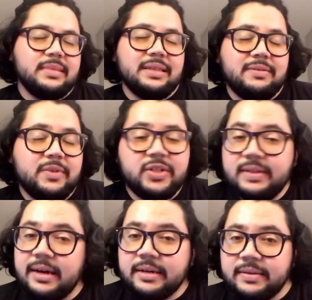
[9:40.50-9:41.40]
which
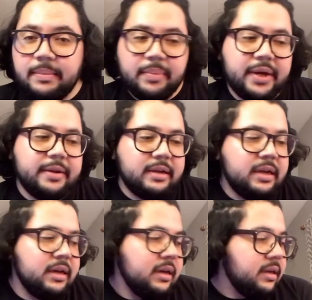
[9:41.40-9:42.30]
sucks but
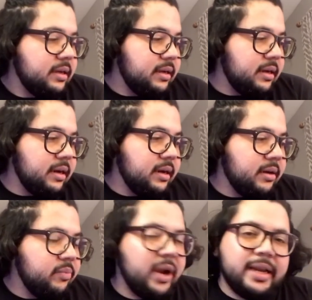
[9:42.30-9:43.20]

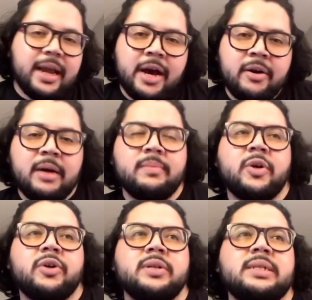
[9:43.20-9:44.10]
um, right now i'm
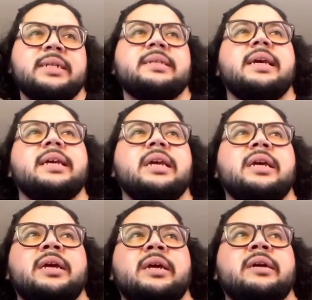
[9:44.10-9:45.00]
currently
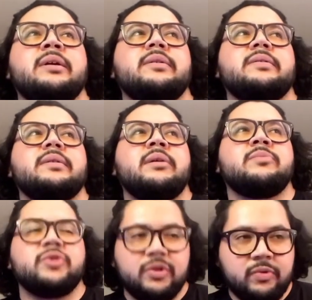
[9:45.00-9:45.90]
taking some
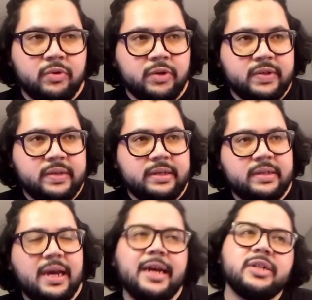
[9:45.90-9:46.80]
general courses
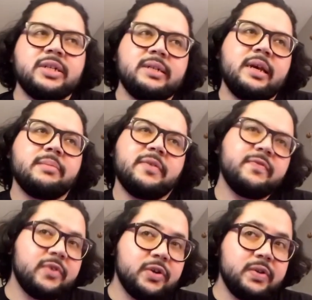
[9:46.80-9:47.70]
i actually take my
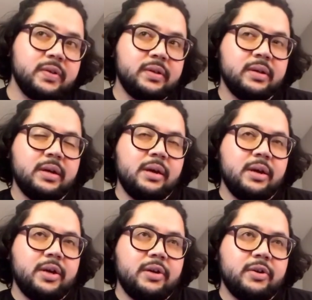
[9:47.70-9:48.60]
first
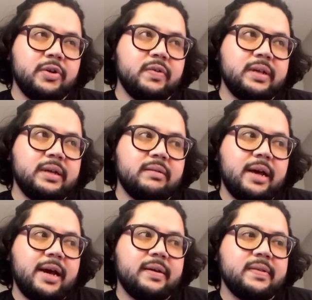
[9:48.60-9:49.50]
nursing
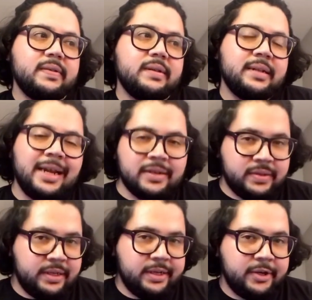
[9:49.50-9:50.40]
class next
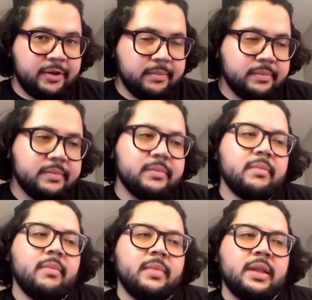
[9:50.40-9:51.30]
year
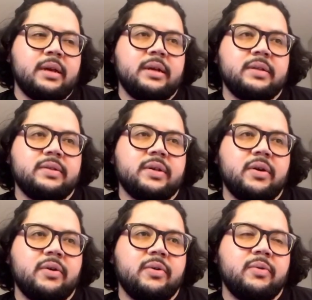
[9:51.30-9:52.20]
and
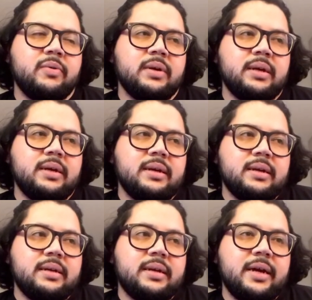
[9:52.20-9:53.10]
so
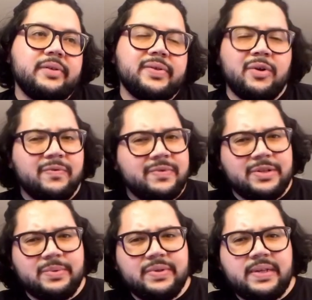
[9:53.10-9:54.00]
yeah so hopefully
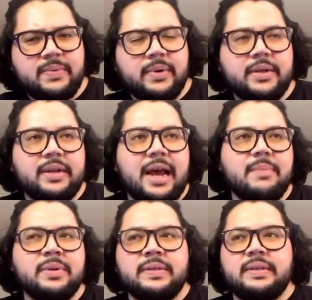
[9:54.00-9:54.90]
we'll see what
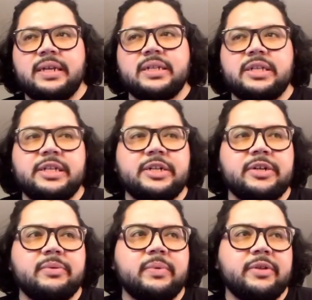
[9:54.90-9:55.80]
happens next
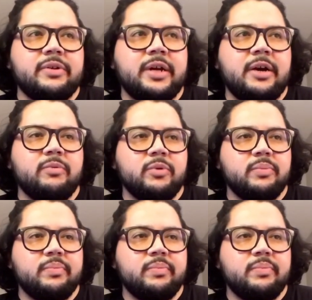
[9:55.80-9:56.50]
year whether or not we'll